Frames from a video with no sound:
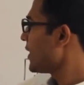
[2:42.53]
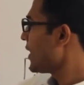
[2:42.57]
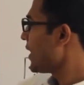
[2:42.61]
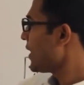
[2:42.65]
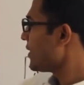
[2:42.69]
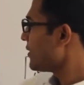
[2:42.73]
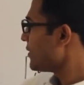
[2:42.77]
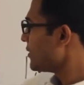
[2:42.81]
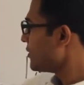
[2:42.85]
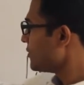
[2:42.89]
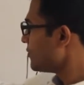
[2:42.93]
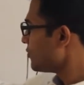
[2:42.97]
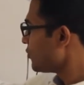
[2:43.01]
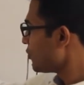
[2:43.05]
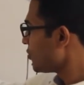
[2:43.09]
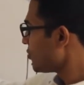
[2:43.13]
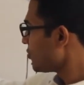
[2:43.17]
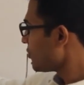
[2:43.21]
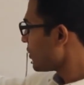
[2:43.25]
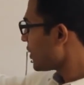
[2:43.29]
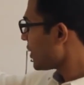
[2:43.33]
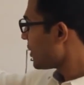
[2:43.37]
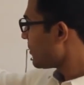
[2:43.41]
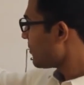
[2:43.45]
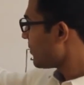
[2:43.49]
And the
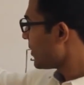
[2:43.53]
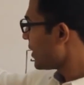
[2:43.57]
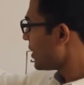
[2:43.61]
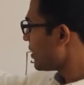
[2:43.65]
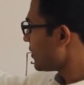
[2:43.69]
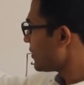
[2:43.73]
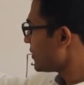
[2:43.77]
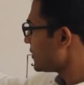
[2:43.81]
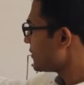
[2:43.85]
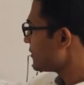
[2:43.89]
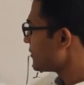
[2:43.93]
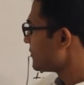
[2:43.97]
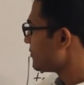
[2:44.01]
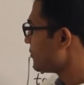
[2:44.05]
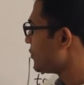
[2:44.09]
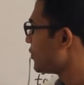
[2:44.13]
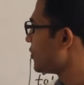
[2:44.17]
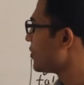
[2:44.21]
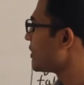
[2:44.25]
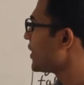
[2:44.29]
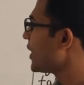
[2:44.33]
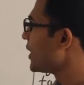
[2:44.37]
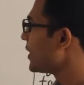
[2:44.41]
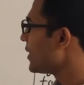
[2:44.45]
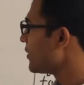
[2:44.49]
input to compiler is
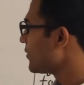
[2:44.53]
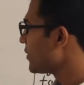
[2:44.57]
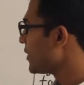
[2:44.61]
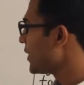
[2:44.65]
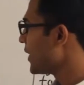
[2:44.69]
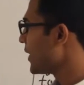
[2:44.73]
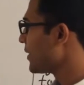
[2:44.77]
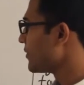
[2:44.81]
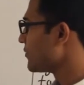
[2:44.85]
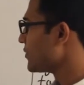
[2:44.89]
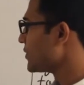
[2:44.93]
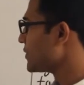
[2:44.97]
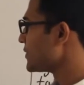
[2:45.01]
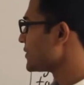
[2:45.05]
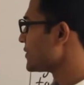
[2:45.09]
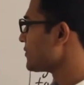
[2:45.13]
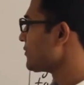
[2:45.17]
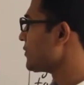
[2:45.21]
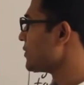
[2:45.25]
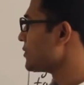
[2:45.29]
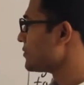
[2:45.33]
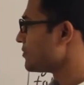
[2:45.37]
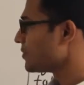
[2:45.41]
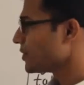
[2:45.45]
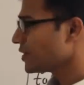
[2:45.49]
pure high level language,
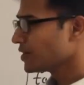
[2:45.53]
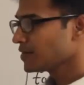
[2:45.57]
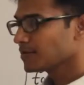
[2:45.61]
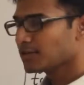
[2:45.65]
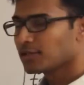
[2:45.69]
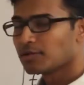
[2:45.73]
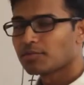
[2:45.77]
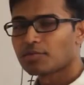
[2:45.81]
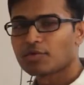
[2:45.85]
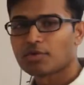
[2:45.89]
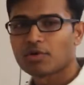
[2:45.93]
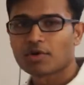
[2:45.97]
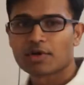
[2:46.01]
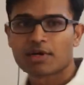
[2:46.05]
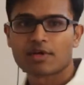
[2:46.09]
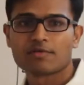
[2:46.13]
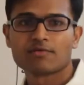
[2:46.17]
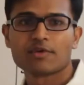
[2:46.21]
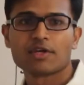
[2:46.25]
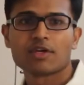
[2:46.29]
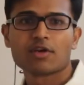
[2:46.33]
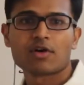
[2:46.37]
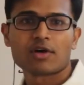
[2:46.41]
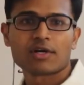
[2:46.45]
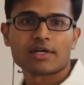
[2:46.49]
which means the
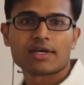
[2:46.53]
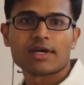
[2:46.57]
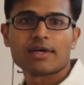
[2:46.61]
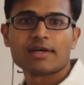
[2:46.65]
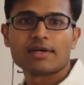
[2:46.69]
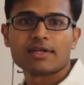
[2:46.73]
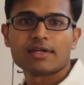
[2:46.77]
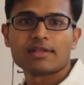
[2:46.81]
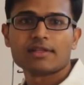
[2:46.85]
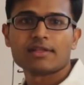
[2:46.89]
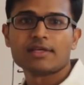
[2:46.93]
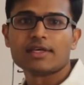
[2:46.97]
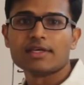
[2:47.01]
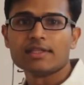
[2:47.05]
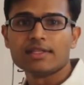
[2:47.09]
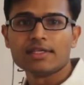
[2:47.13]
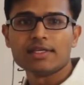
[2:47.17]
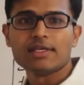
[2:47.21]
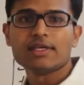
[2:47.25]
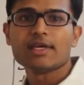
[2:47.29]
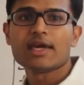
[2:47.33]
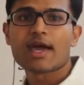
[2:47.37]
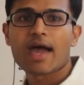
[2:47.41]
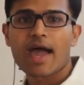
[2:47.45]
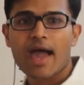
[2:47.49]
program will not contain
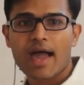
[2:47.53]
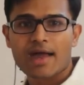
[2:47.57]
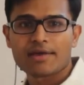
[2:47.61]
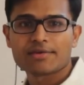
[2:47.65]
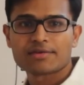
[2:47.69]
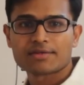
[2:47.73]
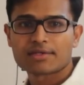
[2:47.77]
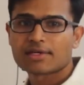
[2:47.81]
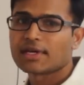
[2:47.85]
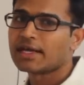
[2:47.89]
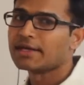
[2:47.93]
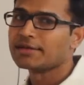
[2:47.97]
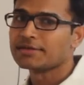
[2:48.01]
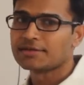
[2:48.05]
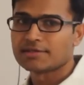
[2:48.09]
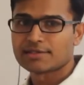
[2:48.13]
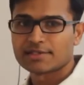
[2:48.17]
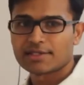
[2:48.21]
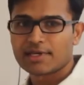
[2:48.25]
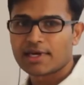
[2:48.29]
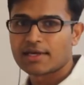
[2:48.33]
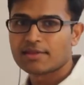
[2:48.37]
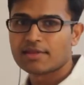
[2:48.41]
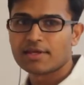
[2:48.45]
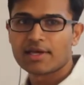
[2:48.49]
any hash lines,
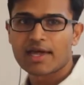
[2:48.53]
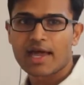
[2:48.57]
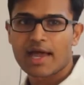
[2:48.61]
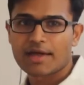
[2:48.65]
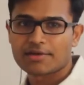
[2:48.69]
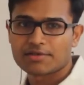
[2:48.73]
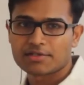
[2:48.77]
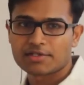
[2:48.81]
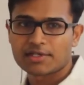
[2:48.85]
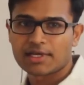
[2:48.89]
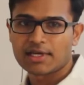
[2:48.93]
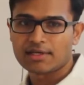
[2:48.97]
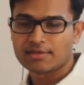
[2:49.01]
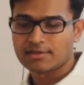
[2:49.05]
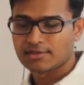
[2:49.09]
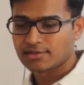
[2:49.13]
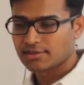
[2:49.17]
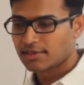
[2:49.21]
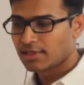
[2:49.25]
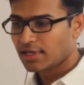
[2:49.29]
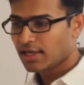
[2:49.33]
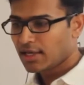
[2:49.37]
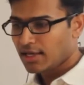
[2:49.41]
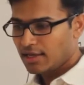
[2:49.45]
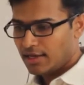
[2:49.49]
any hash tags.
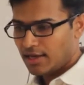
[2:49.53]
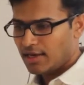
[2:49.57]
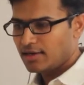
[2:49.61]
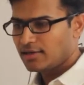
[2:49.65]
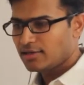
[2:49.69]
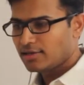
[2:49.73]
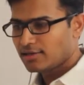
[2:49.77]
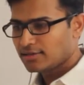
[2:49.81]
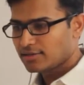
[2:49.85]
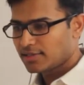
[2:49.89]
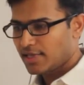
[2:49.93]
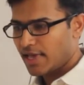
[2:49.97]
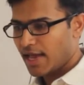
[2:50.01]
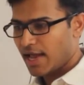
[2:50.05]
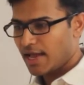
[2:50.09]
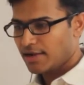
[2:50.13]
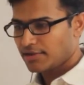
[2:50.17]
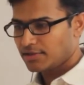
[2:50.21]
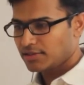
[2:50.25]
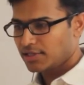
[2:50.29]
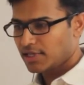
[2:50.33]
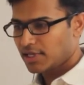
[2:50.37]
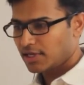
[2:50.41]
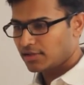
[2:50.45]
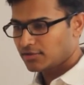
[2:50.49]
And these
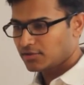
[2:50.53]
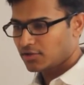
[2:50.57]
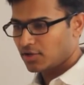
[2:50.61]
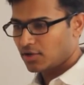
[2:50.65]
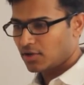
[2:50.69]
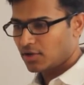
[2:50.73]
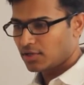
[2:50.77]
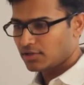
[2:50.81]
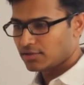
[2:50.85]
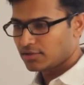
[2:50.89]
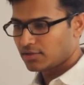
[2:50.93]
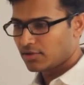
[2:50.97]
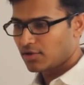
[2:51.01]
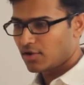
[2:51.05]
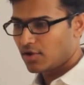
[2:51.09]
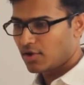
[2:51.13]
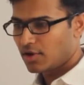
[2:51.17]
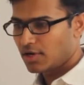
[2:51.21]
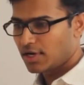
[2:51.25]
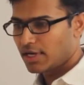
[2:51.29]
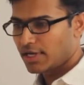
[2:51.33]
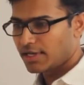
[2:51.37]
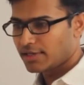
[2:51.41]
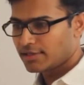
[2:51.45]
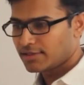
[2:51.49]
hash tags are also
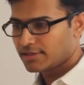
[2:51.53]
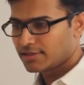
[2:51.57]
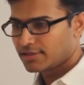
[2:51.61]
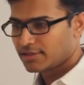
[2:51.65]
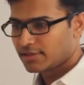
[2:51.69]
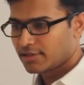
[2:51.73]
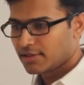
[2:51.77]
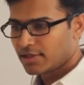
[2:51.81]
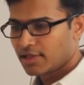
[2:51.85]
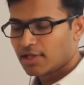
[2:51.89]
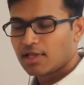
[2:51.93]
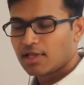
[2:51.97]
called as